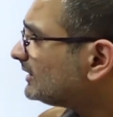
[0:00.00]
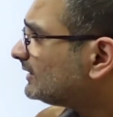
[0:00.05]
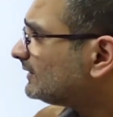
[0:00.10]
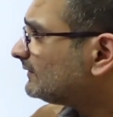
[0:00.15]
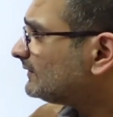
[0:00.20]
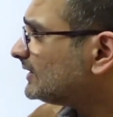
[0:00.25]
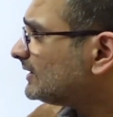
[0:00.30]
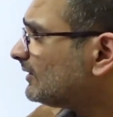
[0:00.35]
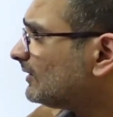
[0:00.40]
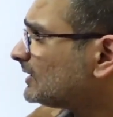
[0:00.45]

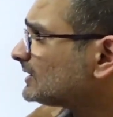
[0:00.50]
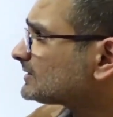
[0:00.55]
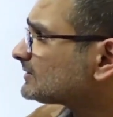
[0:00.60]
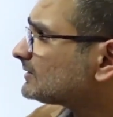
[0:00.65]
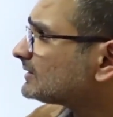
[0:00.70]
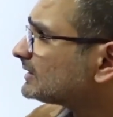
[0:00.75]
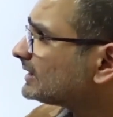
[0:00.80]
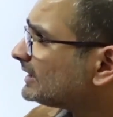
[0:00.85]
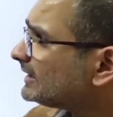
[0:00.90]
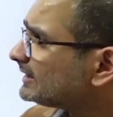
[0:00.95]
We
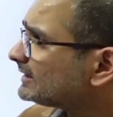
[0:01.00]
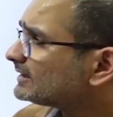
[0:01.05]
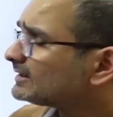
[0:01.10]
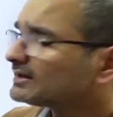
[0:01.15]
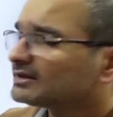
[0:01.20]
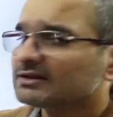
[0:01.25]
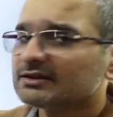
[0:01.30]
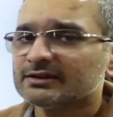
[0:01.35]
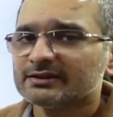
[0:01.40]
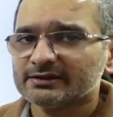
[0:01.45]
also think
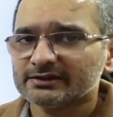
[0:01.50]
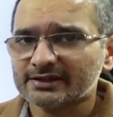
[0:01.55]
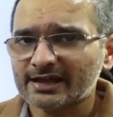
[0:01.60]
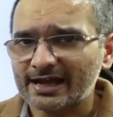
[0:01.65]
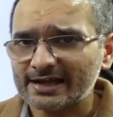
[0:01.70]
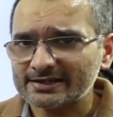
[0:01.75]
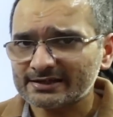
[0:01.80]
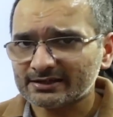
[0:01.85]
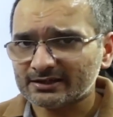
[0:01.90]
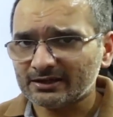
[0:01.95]

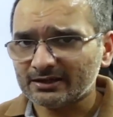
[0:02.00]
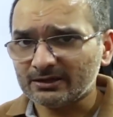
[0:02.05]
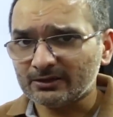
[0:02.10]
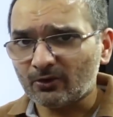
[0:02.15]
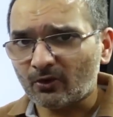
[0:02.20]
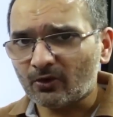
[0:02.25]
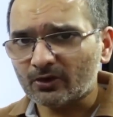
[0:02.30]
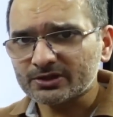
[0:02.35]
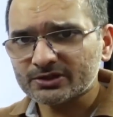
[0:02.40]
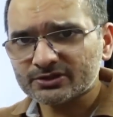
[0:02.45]
that a
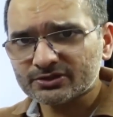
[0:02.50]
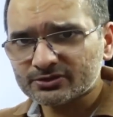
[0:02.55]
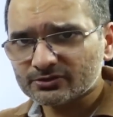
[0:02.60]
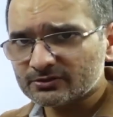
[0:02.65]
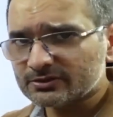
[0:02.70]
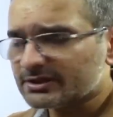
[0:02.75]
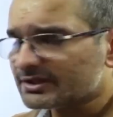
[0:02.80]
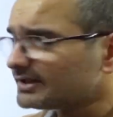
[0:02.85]
law should